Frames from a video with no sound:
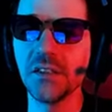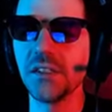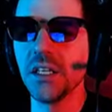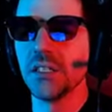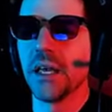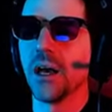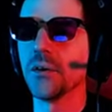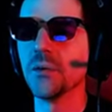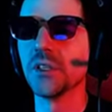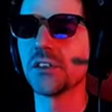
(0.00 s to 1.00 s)
seed now.
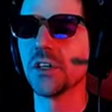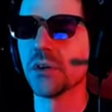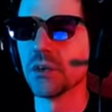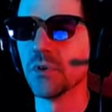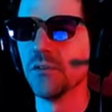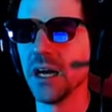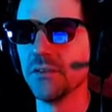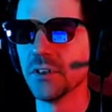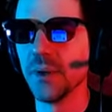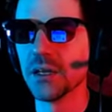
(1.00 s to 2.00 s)
You must hurry and revive
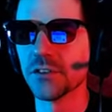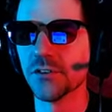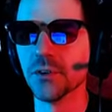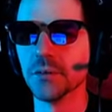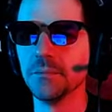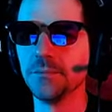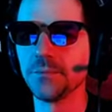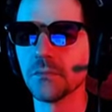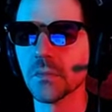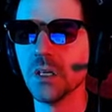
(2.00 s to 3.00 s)
the Mana Sword.
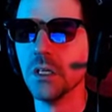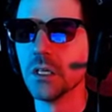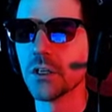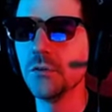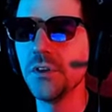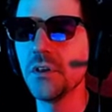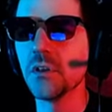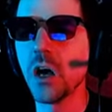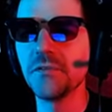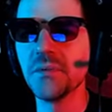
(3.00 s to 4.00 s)
Go to the
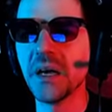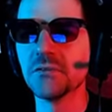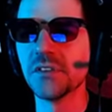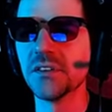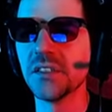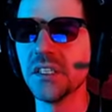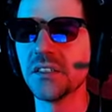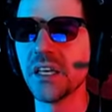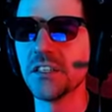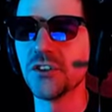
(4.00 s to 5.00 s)
lofty mountains and see
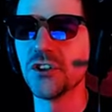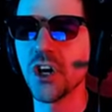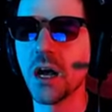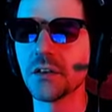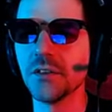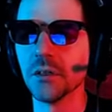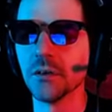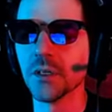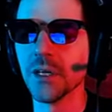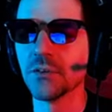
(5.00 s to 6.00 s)
Sage Joch to learn
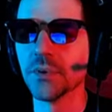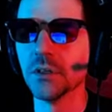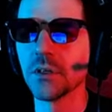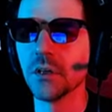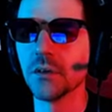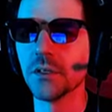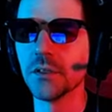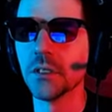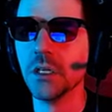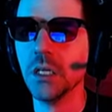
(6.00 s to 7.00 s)
about real courage.
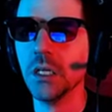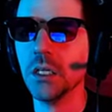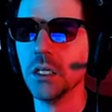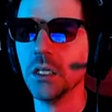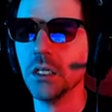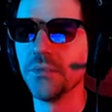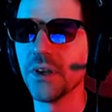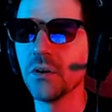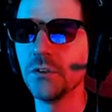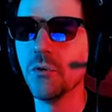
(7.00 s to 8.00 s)
Then
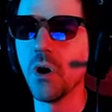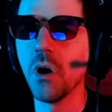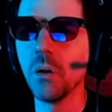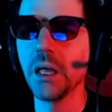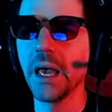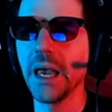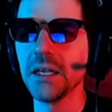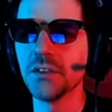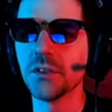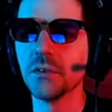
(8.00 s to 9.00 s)
go to all
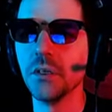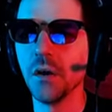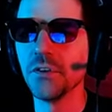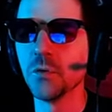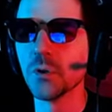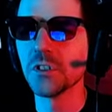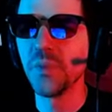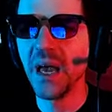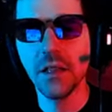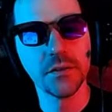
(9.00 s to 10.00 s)
eight of the world's
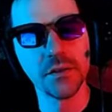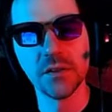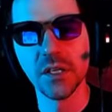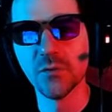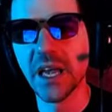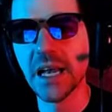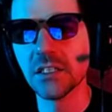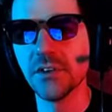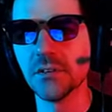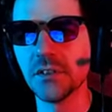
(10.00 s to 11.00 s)
palaces and
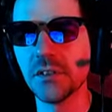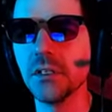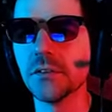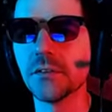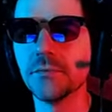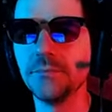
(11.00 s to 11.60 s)
reactivate all the seeds.